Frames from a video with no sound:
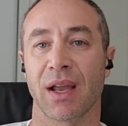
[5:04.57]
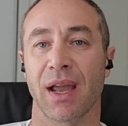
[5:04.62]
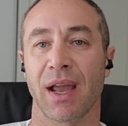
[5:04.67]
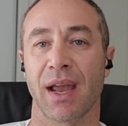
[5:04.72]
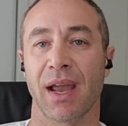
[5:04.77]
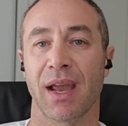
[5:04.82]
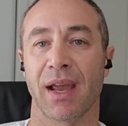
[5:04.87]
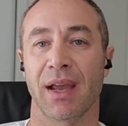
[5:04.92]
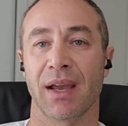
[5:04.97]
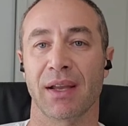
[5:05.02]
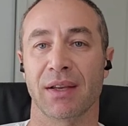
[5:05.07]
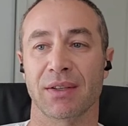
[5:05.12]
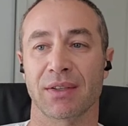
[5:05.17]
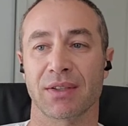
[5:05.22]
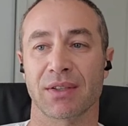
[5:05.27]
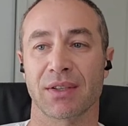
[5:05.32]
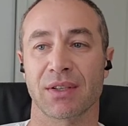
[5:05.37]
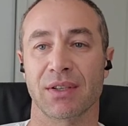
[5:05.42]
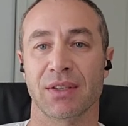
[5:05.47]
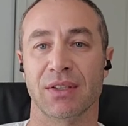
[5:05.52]
and
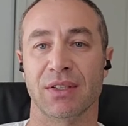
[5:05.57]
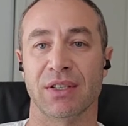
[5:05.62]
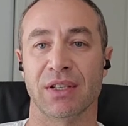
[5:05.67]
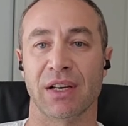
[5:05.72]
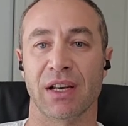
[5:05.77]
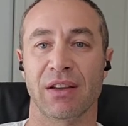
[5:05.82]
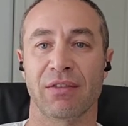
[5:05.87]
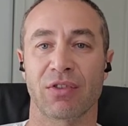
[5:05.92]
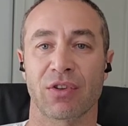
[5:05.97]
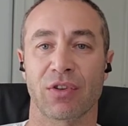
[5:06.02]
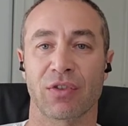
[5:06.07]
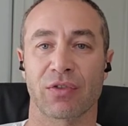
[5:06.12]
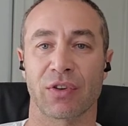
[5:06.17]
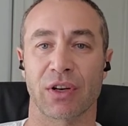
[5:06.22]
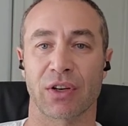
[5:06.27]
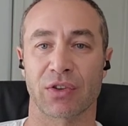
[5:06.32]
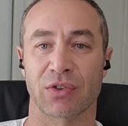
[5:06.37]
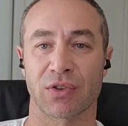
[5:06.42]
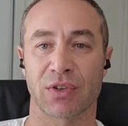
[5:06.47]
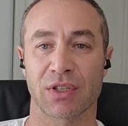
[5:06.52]
delivery of
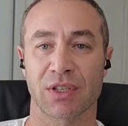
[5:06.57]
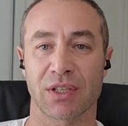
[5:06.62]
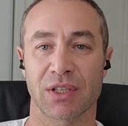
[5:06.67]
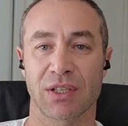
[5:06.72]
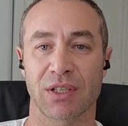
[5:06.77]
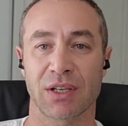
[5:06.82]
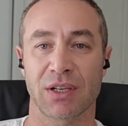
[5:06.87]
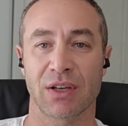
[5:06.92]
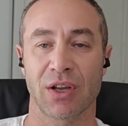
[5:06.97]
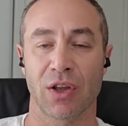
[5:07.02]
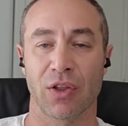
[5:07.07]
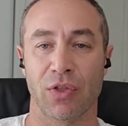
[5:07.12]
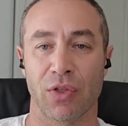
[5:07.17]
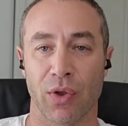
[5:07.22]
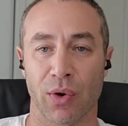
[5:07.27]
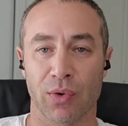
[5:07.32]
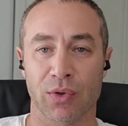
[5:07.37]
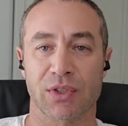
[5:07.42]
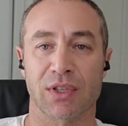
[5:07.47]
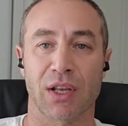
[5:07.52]
electricity,
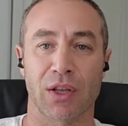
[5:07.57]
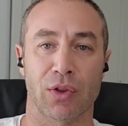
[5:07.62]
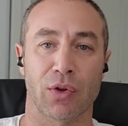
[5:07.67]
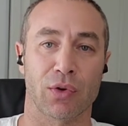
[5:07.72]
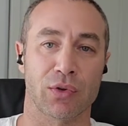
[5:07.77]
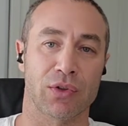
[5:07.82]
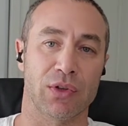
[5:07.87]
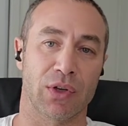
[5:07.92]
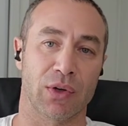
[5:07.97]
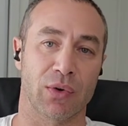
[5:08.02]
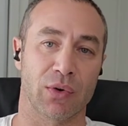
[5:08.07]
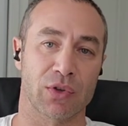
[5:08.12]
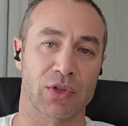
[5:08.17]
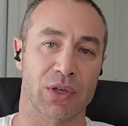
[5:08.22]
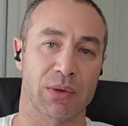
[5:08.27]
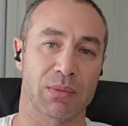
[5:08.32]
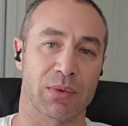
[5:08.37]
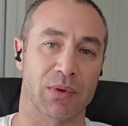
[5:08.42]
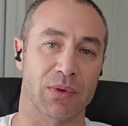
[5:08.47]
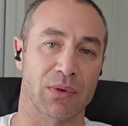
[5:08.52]
those are not
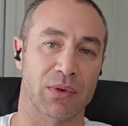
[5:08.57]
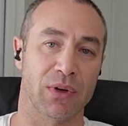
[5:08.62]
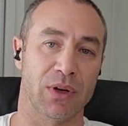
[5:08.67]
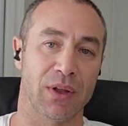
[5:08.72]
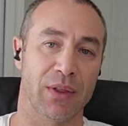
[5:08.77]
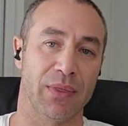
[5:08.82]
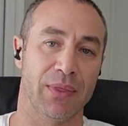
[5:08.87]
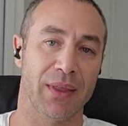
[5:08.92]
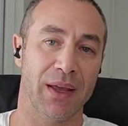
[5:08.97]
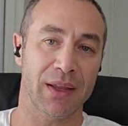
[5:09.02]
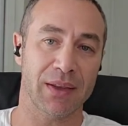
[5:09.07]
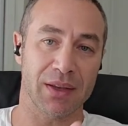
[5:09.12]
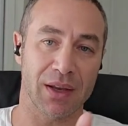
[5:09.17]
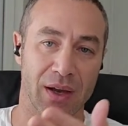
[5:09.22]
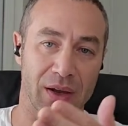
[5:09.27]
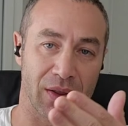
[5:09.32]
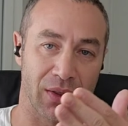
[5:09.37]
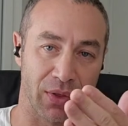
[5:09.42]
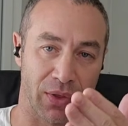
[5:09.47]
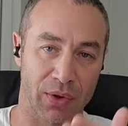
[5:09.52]
negotiable. That
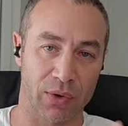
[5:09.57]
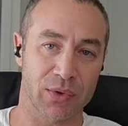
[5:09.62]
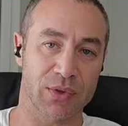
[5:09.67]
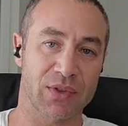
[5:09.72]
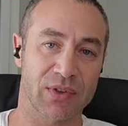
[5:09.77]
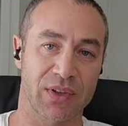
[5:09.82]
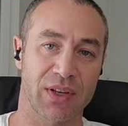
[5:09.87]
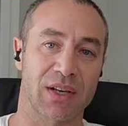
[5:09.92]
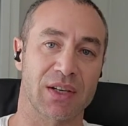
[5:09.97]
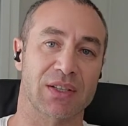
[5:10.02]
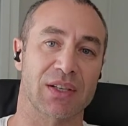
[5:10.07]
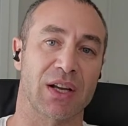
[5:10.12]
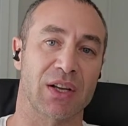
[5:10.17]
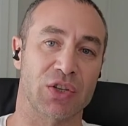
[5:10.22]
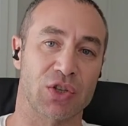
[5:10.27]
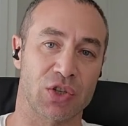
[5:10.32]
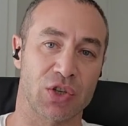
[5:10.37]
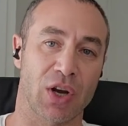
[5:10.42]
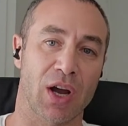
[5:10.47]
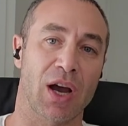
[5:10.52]
those things are
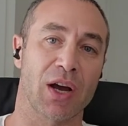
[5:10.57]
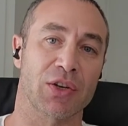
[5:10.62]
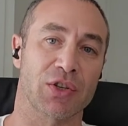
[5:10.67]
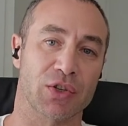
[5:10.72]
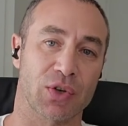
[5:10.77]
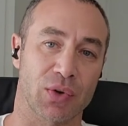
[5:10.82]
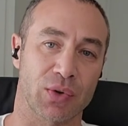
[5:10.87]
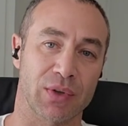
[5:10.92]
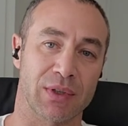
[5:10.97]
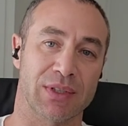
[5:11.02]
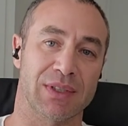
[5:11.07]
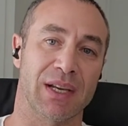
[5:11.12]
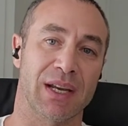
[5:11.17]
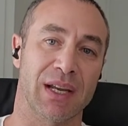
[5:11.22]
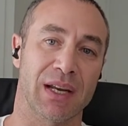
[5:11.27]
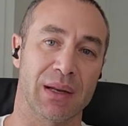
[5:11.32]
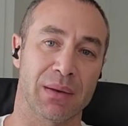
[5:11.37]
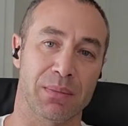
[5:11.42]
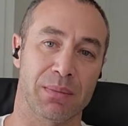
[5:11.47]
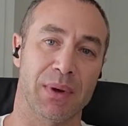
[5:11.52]
charged on
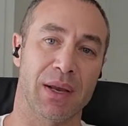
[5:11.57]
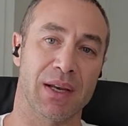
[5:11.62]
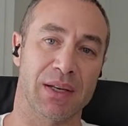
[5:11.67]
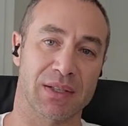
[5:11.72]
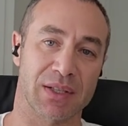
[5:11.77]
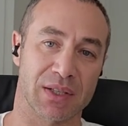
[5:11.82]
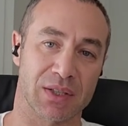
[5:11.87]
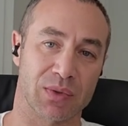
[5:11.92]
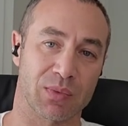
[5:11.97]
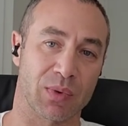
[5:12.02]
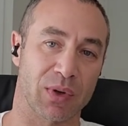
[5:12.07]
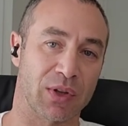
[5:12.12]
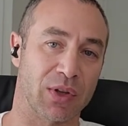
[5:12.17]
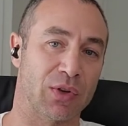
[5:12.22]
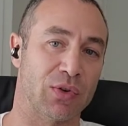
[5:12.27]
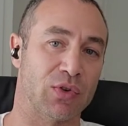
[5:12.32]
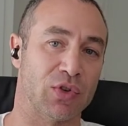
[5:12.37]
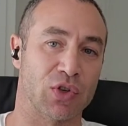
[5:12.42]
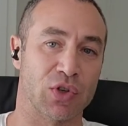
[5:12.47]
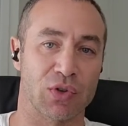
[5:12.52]
daily basis, whether
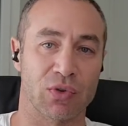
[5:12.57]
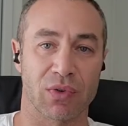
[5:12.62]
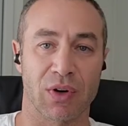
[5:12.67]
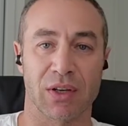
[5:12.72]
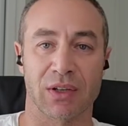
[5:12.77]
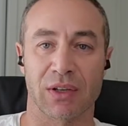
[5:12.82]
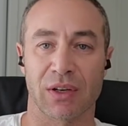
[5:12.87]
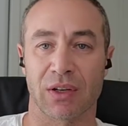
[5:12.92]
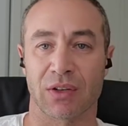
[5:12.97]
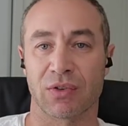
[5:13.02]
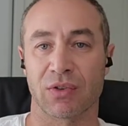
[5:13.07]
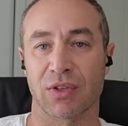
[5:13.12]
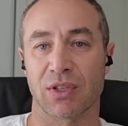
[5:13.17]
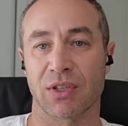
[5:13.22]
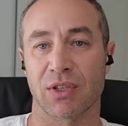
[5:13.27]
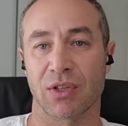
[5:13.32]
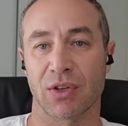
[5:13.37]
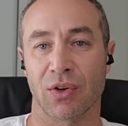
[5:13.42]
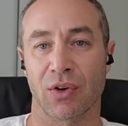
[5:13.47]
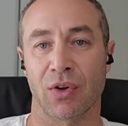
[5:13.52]
you generate
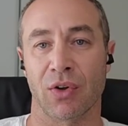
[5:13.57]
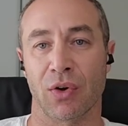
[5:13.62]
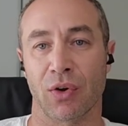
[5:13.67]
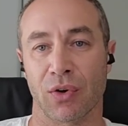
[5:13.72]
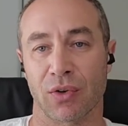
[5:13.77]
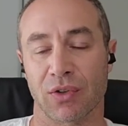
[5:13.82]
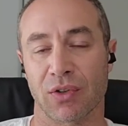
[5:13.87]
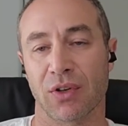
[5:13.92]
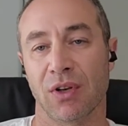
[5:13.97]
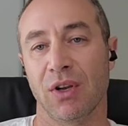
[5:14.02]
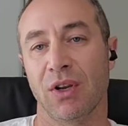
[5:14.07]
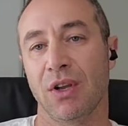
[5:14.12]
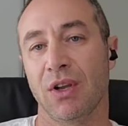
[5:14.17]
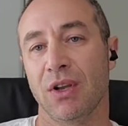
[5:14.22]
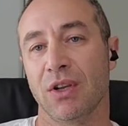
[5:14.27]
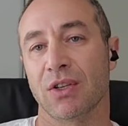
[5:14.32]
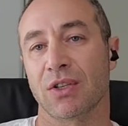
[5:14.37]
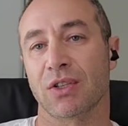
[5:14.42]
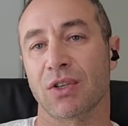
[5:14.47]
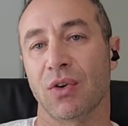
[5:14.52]
electricity or not.
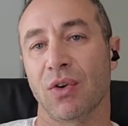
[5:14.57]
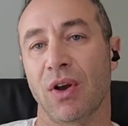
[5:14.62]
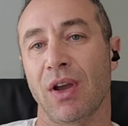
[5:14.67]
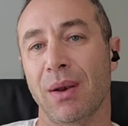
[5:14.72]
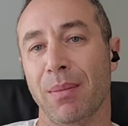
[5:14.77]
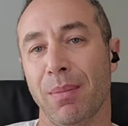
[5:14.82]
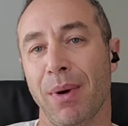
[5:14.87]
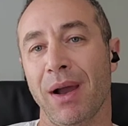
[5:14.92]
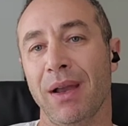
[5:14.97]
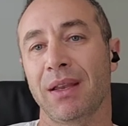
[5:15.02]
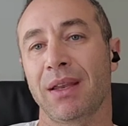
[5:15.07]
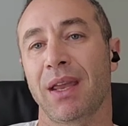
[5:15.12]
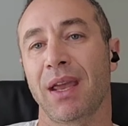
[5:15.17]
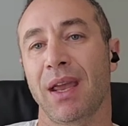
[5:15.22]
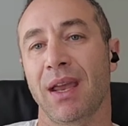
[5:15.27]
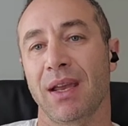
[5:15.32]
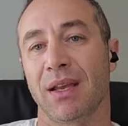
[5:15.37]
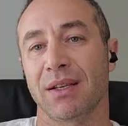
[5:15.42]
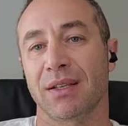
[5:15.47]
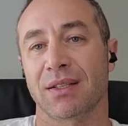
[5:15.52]
So in my
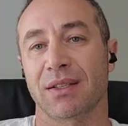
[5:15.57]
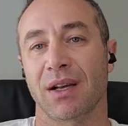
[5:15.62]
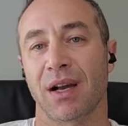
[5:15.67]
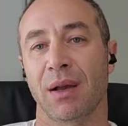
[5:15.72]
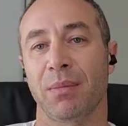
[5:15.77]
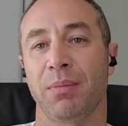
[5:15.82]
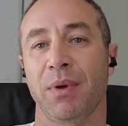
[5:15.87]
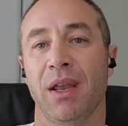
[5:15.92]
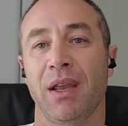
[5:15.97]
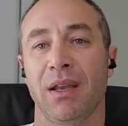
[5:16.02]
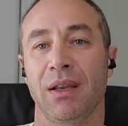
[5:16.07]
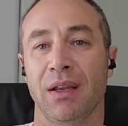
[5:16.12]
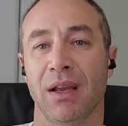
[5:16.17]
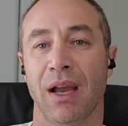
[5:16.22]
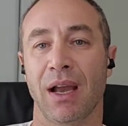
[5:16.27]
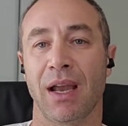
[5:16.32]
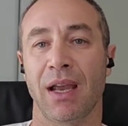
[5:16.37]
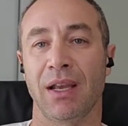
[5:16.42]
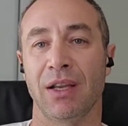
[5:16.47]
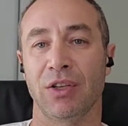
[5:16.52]
case, I pay
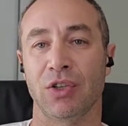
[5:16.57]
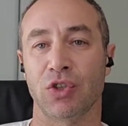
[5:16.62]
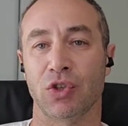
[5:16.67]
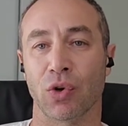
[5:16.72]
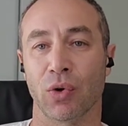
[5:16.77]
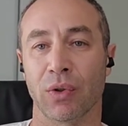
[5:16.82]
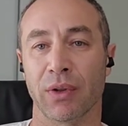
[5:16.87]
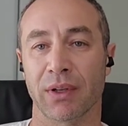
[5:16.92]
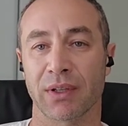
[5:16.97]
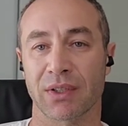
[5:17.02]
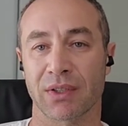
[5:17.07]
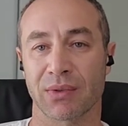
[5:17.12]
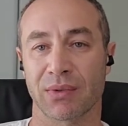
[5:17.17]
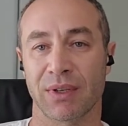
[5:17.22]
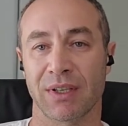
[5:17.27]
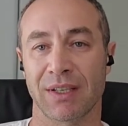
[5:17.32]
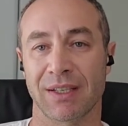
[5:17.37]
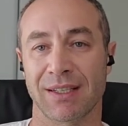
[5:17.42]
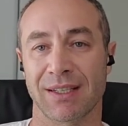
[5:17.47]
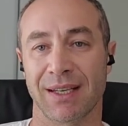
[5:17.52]
a dollar
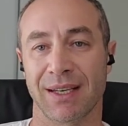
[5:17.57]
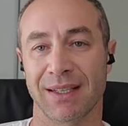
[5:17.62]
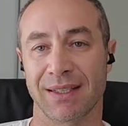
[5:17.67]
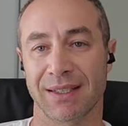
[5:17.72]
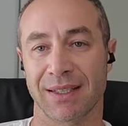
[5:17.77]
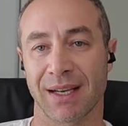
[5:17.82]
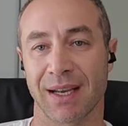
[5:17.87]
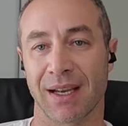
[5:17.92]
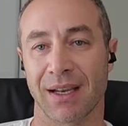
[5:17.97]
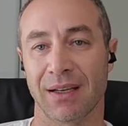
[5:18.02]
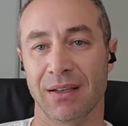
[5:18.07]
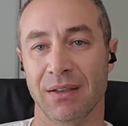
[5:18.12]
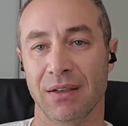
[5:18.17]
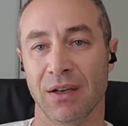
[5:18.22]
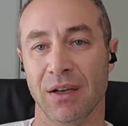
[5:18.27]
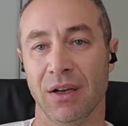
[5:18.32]
twenty a day